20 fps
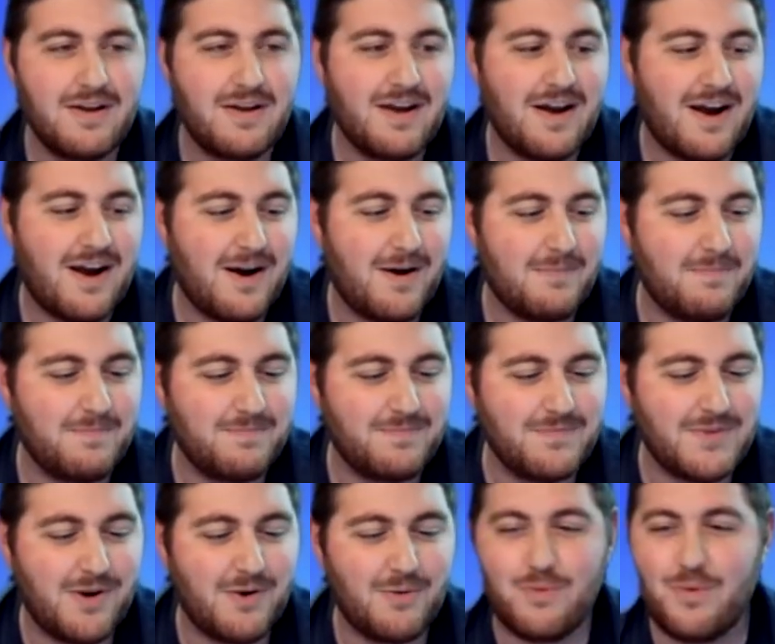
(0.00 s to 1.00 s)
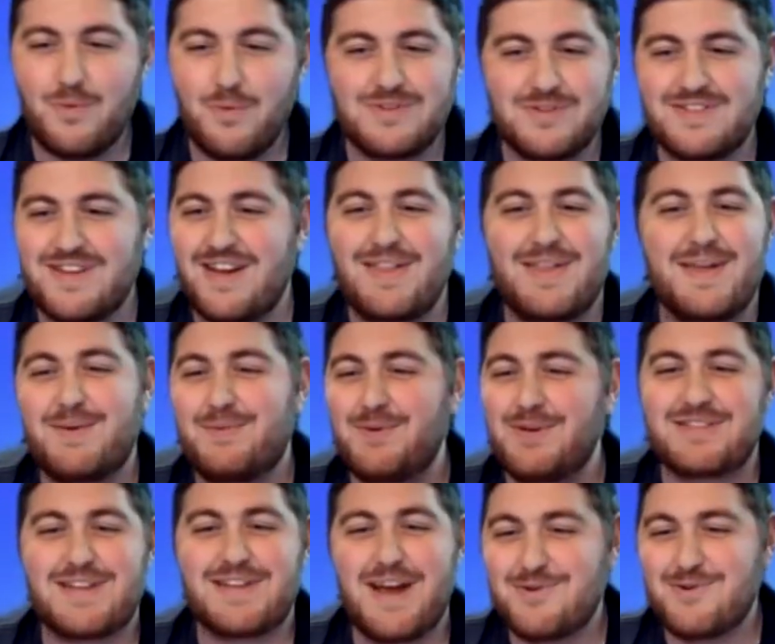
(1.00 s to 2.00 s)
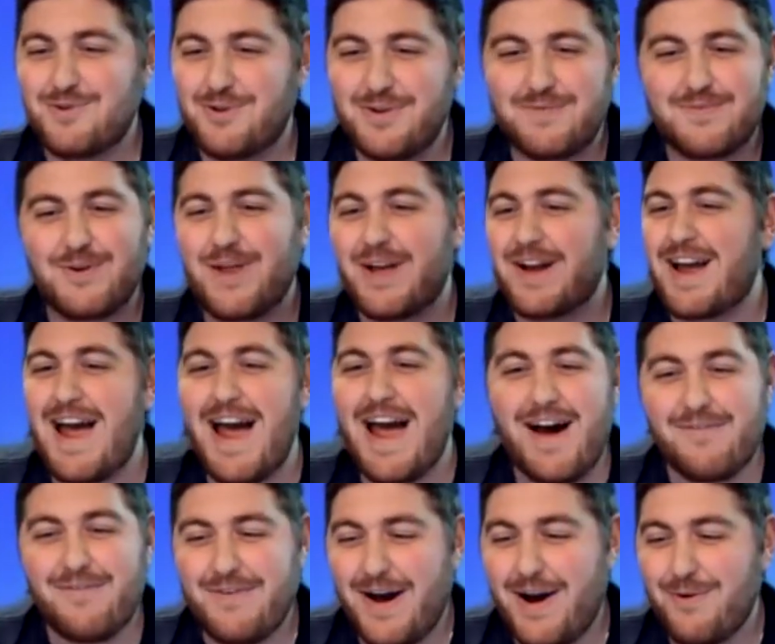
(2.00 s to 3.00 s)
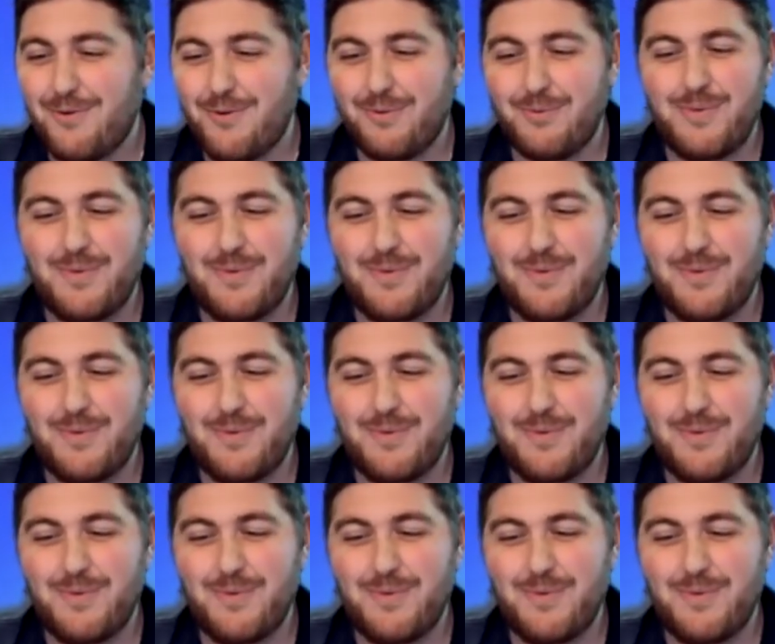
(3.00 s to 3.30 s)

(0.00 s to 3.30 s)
I think we scheduled it for like a half hour.